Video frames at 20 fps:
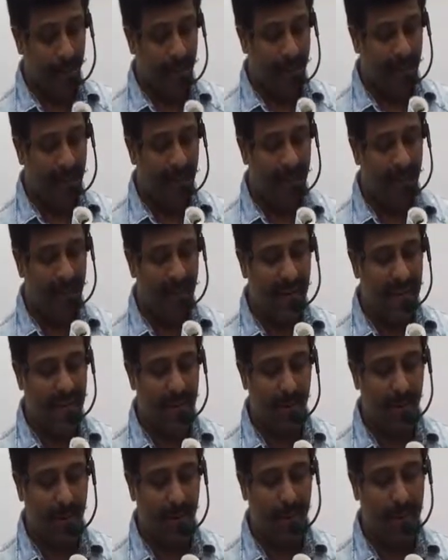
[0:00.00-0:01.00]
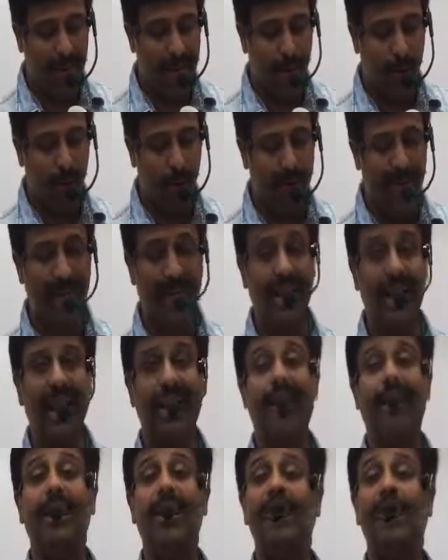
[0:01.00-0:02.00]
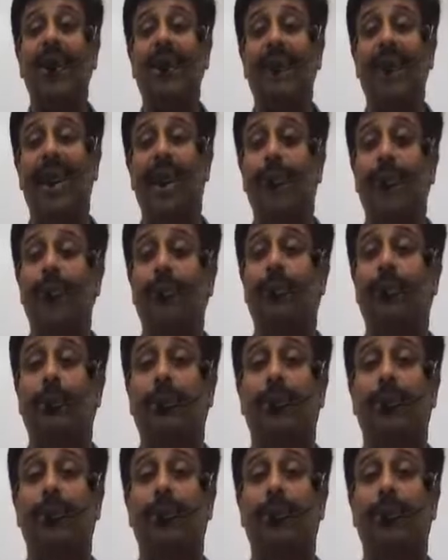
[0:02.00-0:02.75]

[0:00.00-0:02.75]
Here we will assume k to be an integer value.